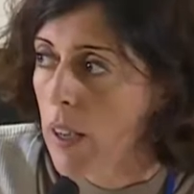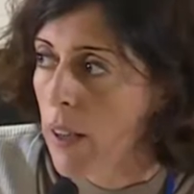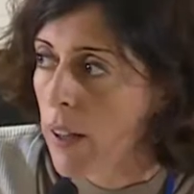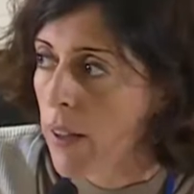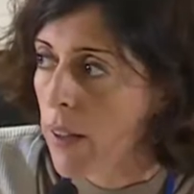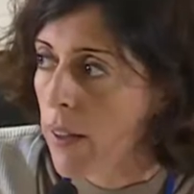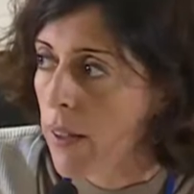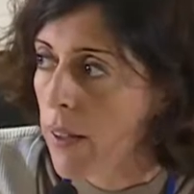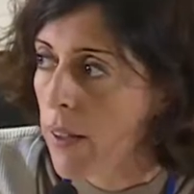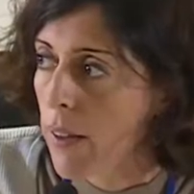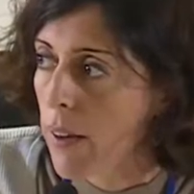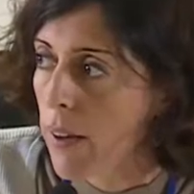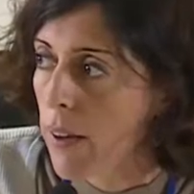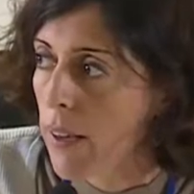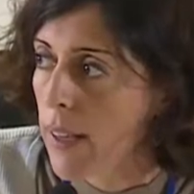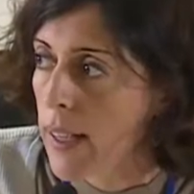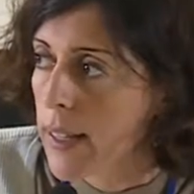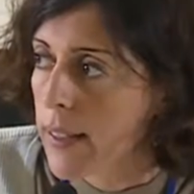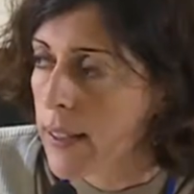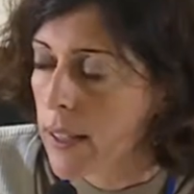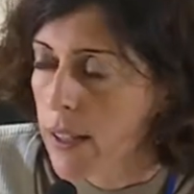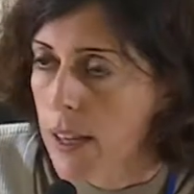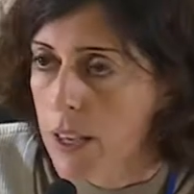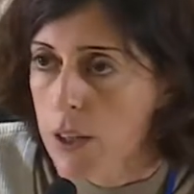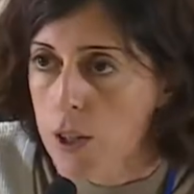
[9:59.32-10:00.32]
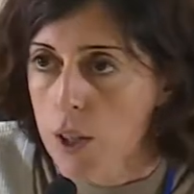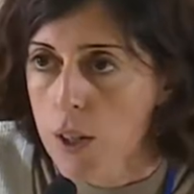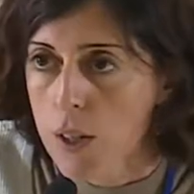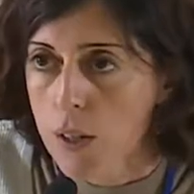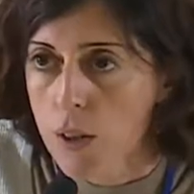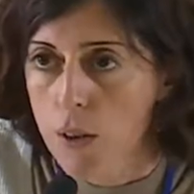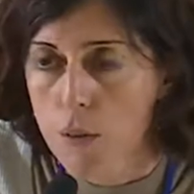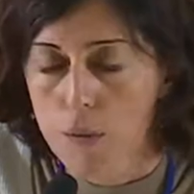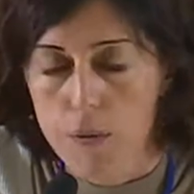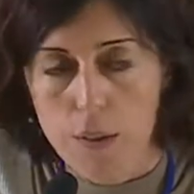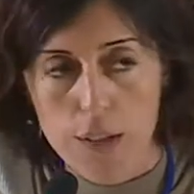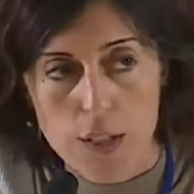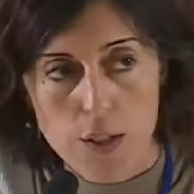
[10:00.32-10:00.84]
the International
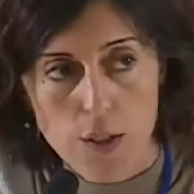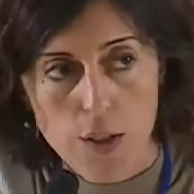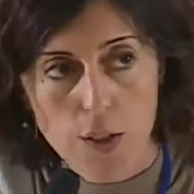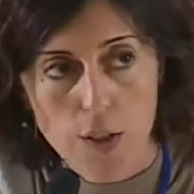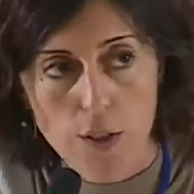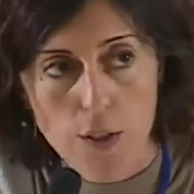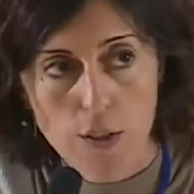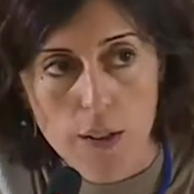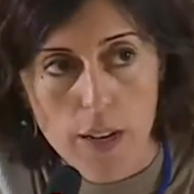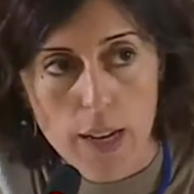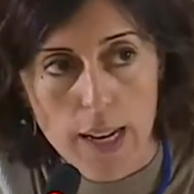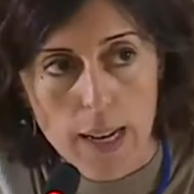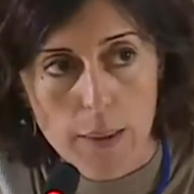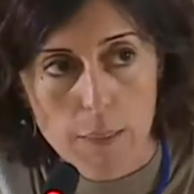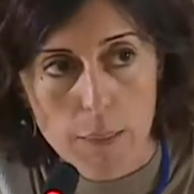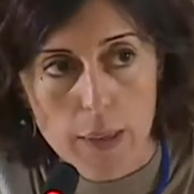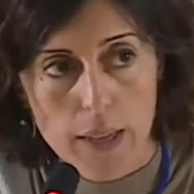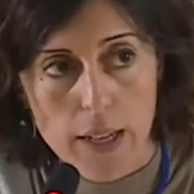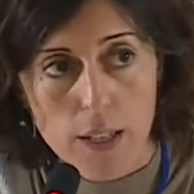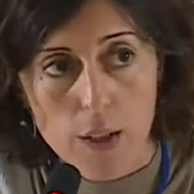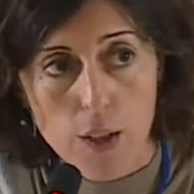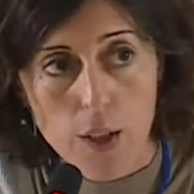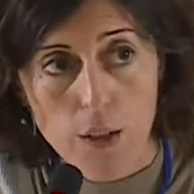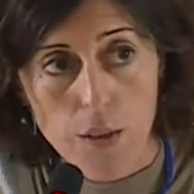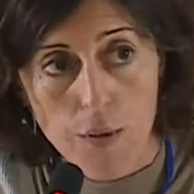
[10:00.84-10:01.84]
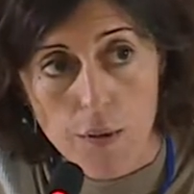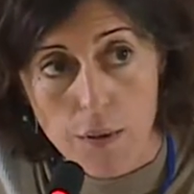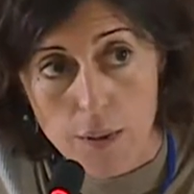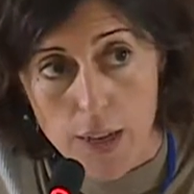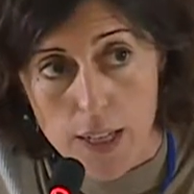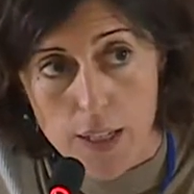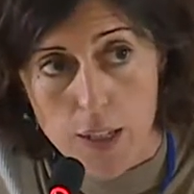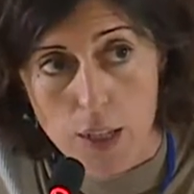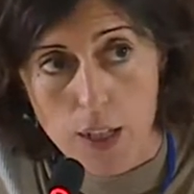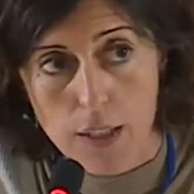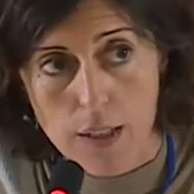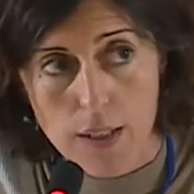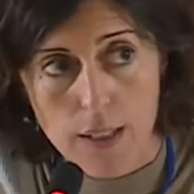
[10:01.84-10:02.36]
Convention on Elimination of
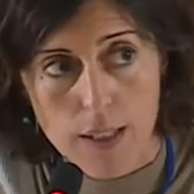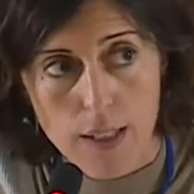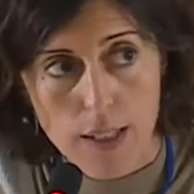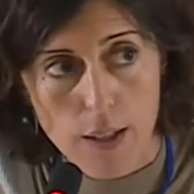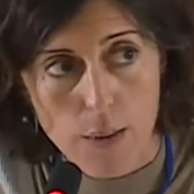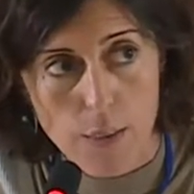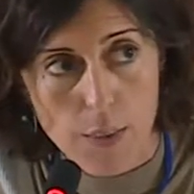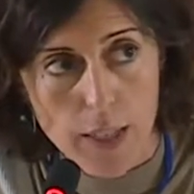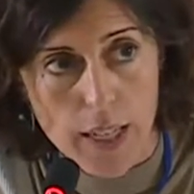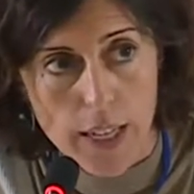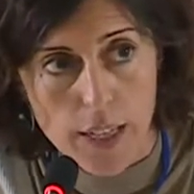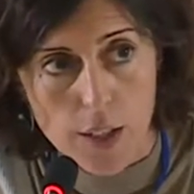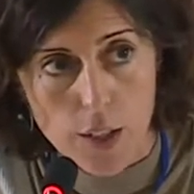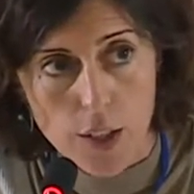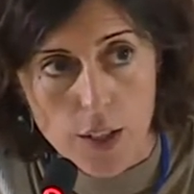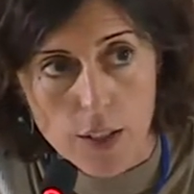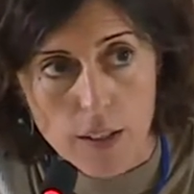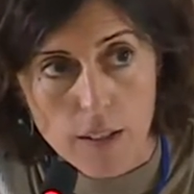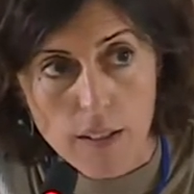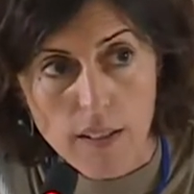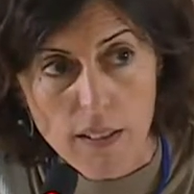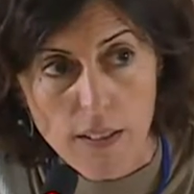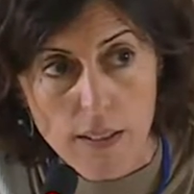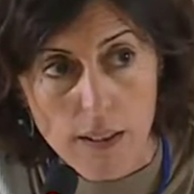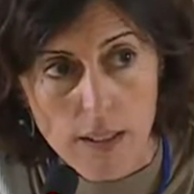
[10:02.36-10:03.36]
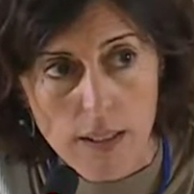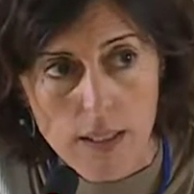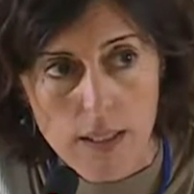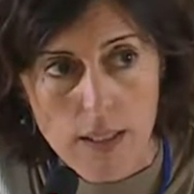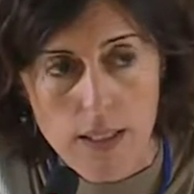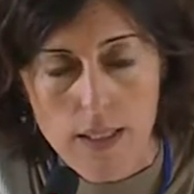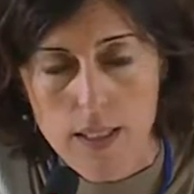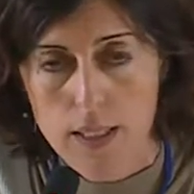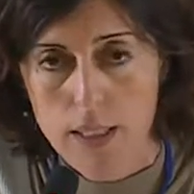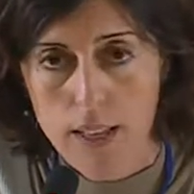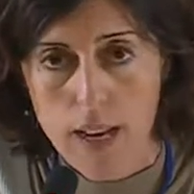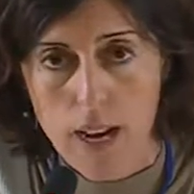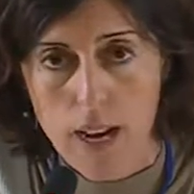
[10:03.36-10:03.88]
Racial Discrimination, that is the